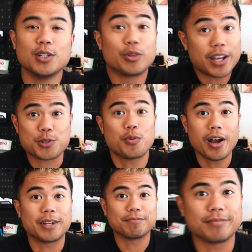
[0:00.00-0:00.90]
Well, guess
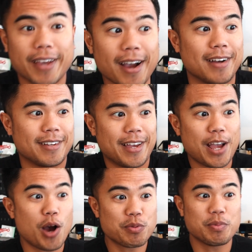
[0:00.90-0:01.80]
what? Yeah,
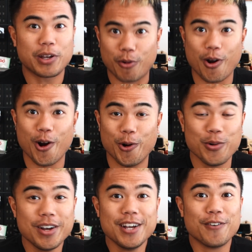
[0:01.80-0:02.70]
it helped me
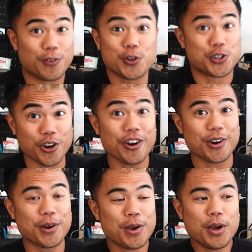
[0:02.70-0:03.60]
grow for
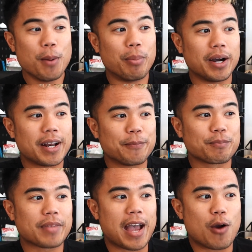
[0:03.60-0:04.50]
sure,
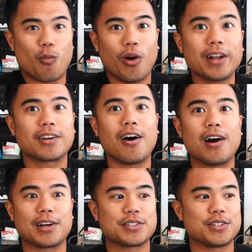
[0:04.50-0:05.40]
but at what
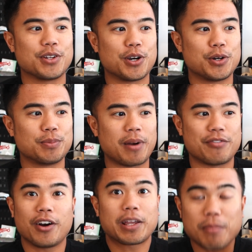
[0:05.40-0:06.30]
cost? My
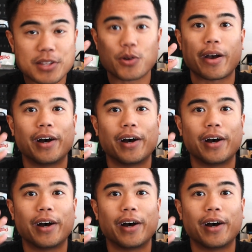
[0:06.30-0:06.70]
mental